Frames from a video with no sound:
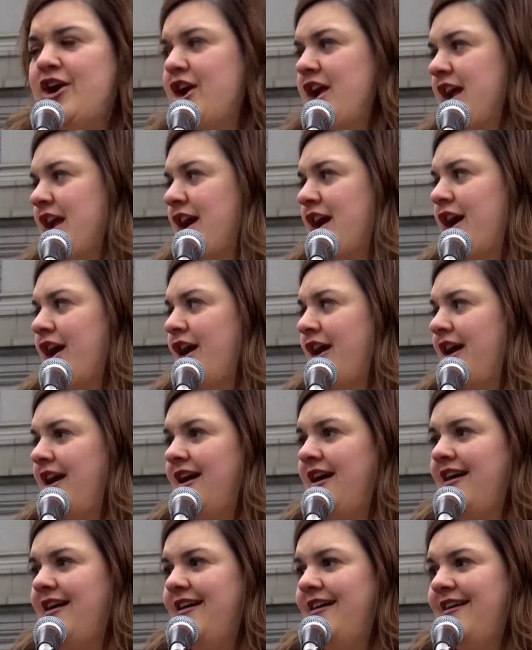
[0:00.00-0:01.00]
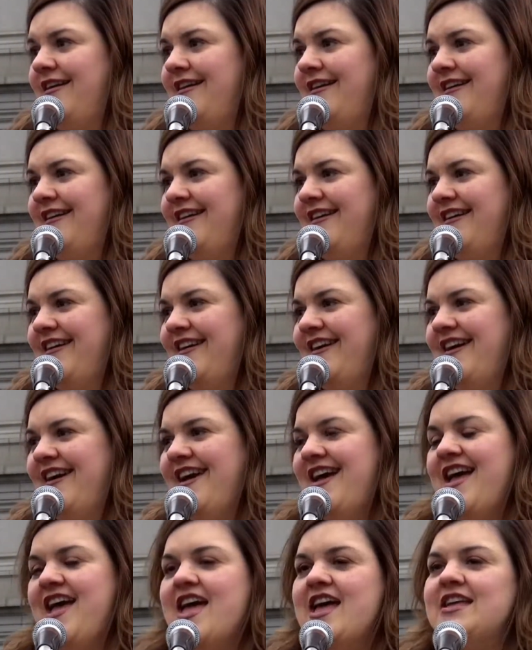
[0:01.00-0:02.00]
are here.
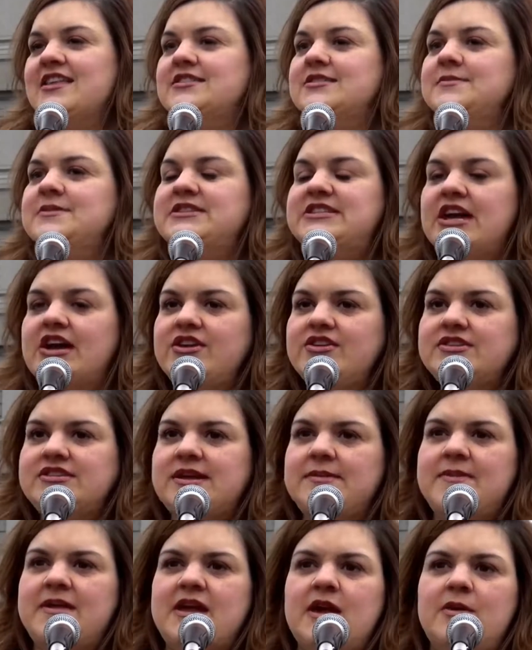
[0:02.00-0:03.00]
So let me tell you something.